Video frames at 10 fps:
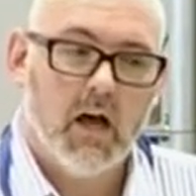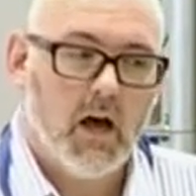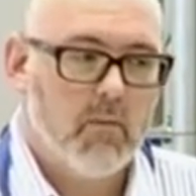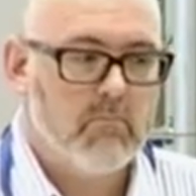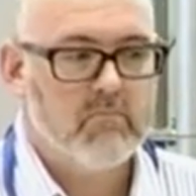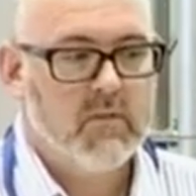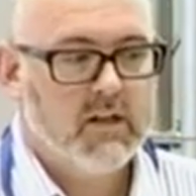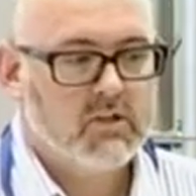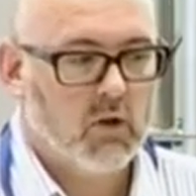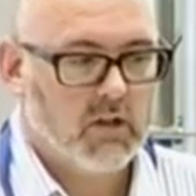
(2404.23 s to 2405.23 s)

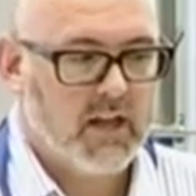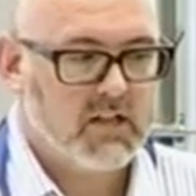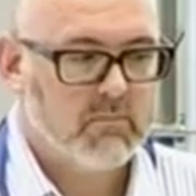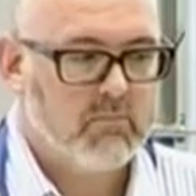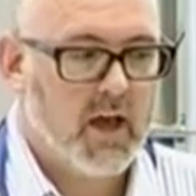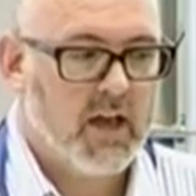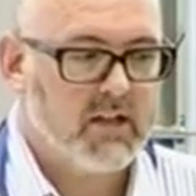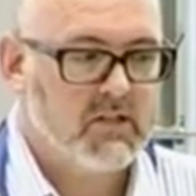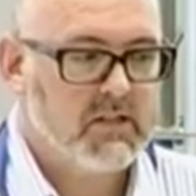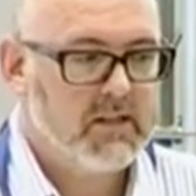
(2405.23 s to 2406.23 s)
It's called Aches and
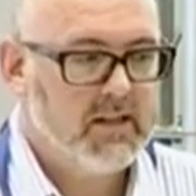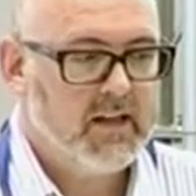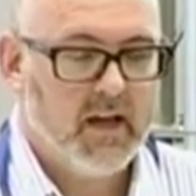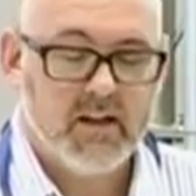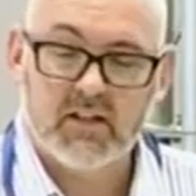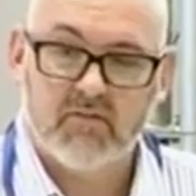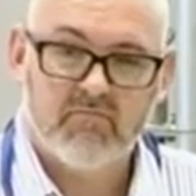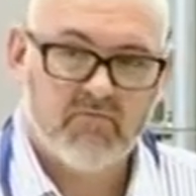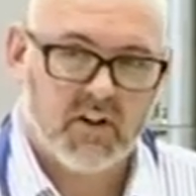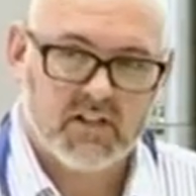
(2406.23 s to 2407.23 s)
Pains, It's a
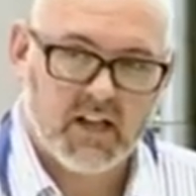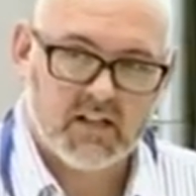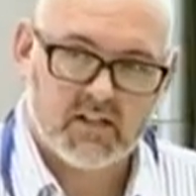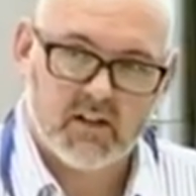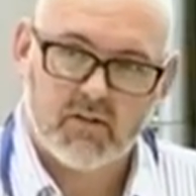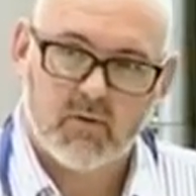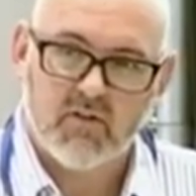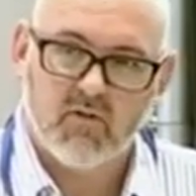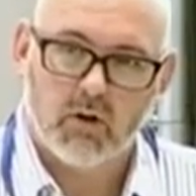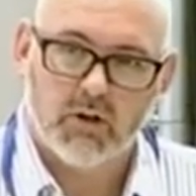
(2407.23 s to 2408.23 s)
fantastic
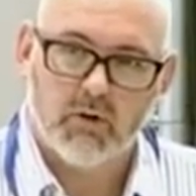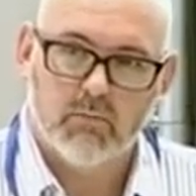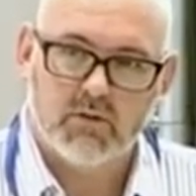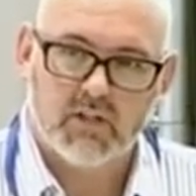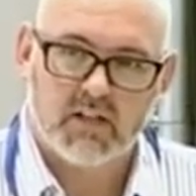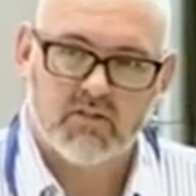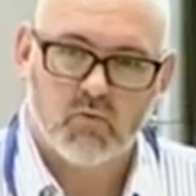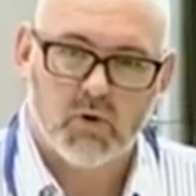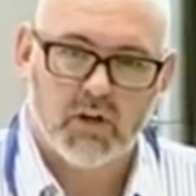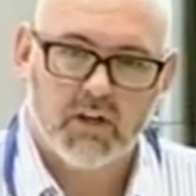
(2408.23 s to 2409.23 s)
3-volume set
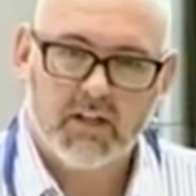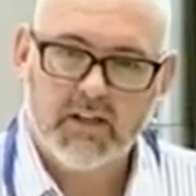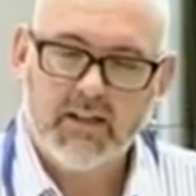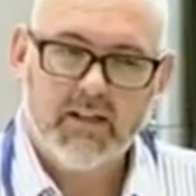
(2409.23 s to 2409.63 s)
of work.